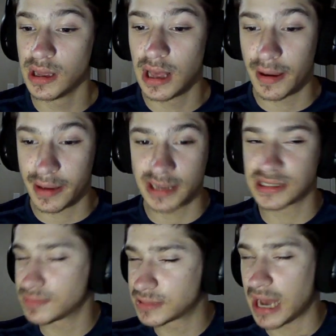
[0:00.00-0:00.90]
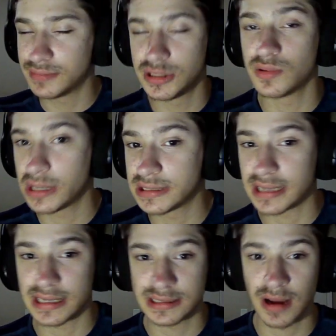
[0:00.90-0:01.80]
Because sometimes things like
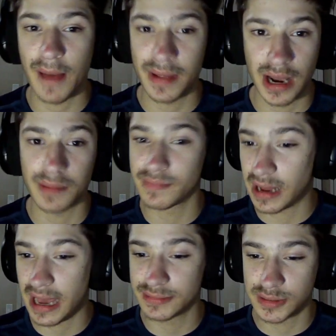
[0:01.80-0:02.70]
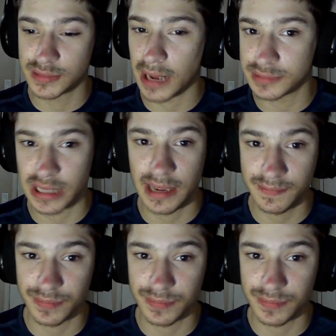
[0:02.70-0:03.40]
this still happen, and I am sometimes late.